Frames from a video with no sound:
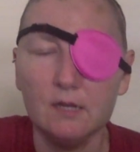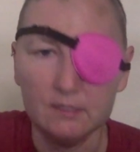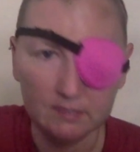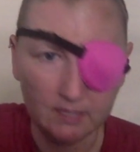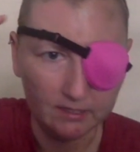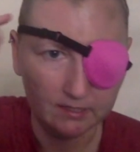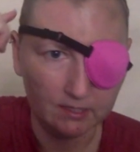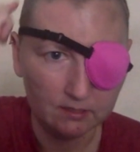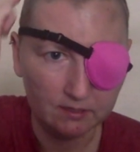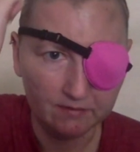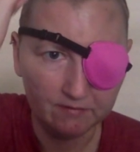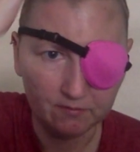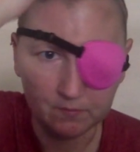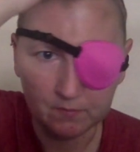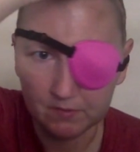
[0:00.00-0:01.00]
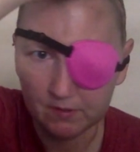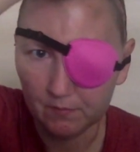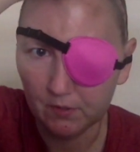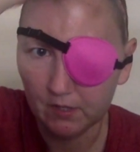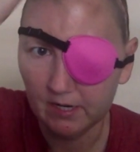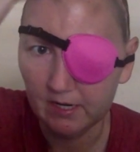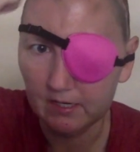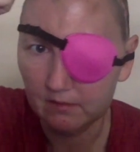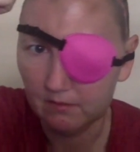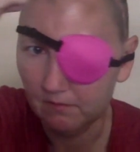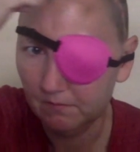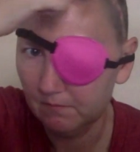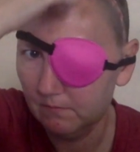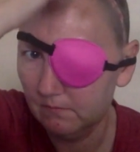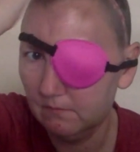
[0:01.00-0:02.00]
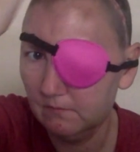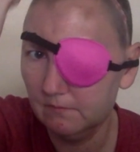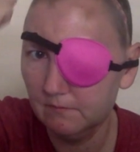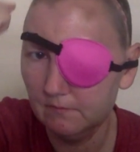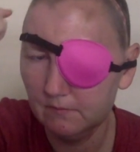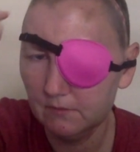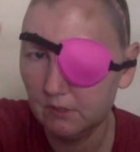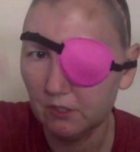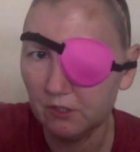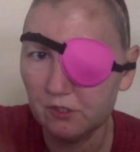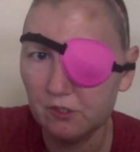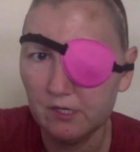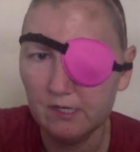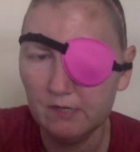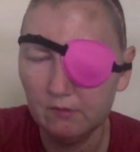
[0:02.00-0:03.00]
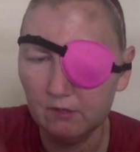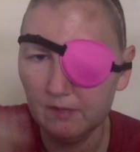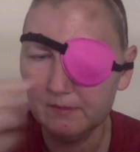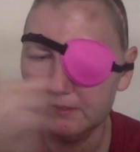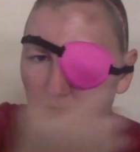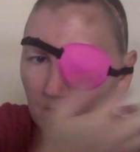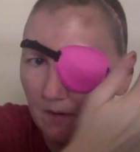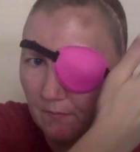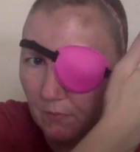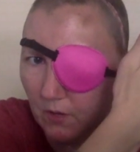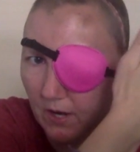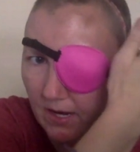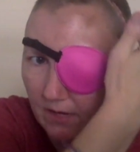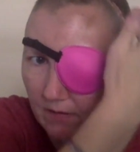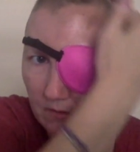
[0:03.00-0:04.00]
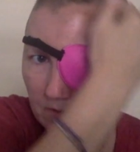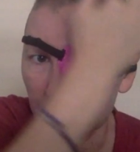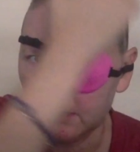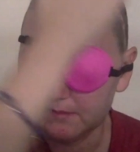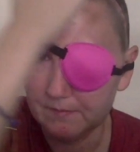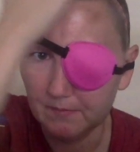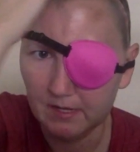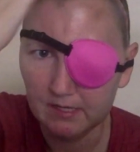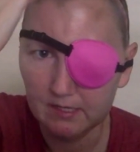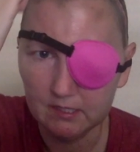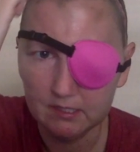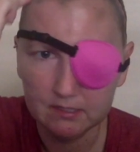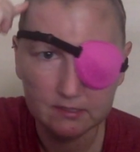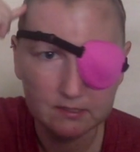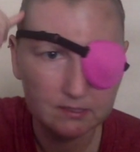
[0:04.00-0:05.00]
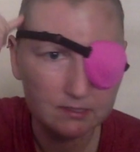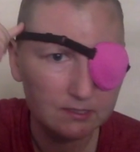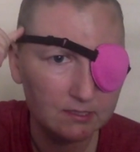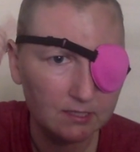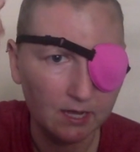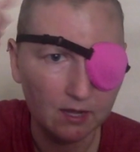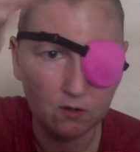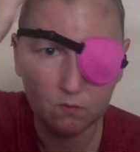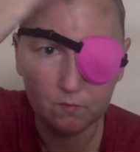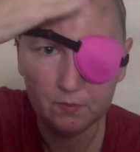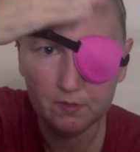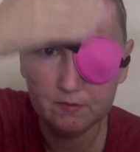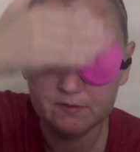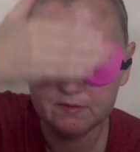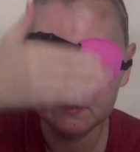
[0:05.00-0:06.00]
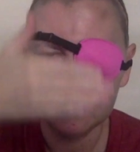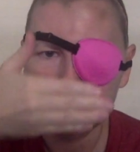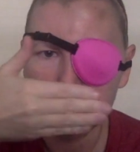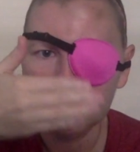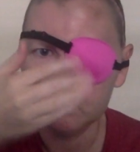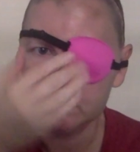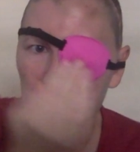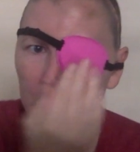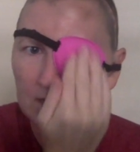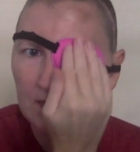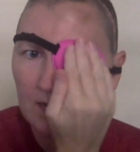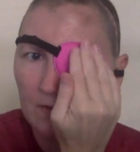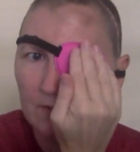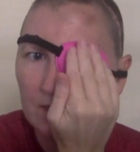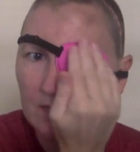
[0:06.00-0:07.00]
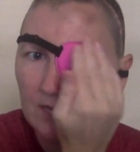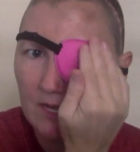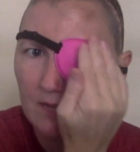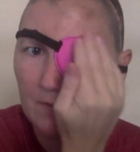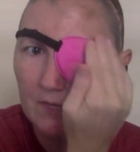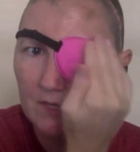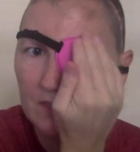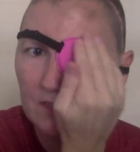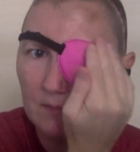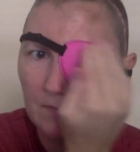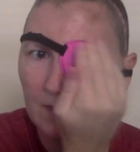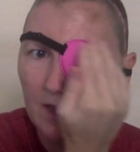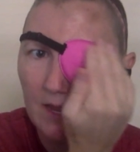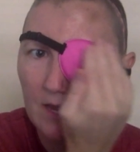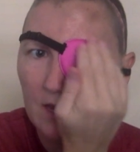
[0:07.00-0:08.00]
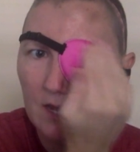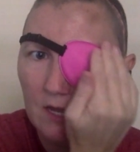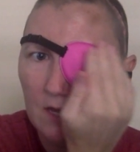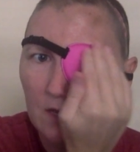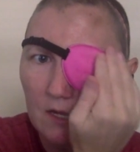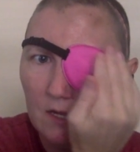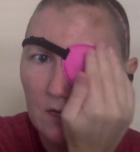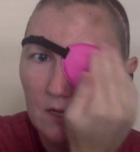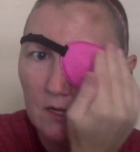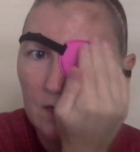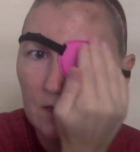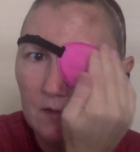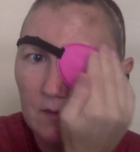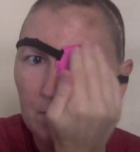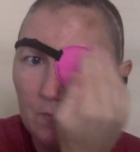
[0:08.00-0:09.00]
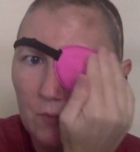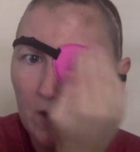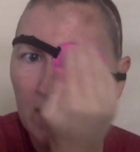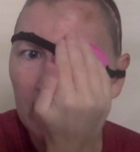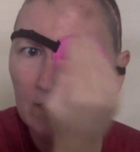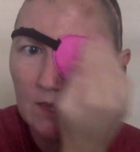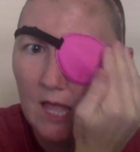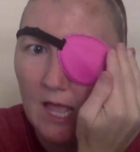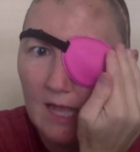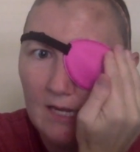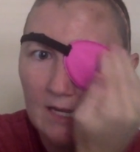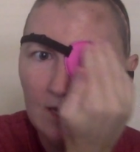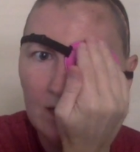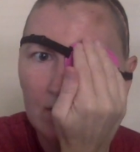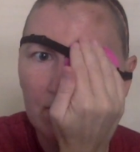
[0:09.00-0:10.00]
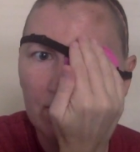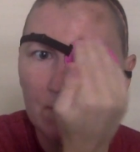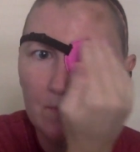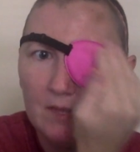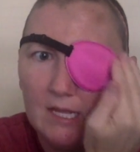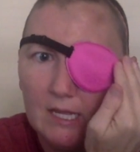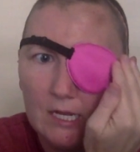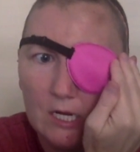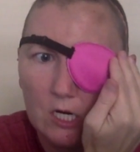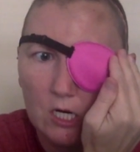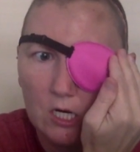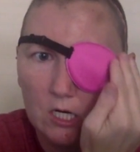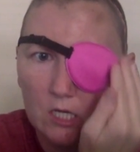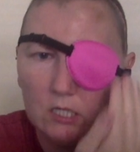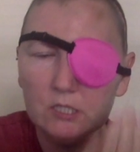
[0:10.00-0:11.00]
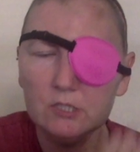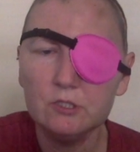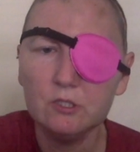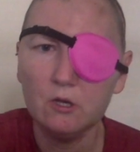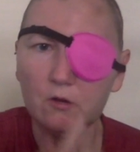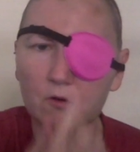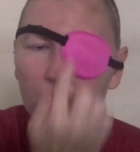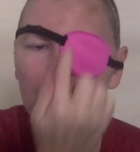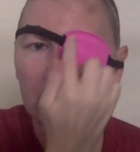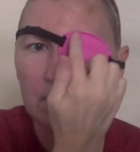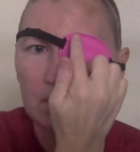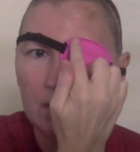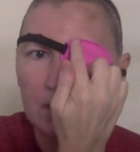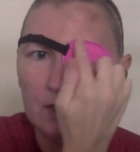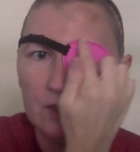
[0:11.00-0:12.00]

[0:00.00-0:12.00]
Technically from the brain surgery, well, it's not brain, it was like my scalp. They pulled it down to take a piece of my brain lining from here, so they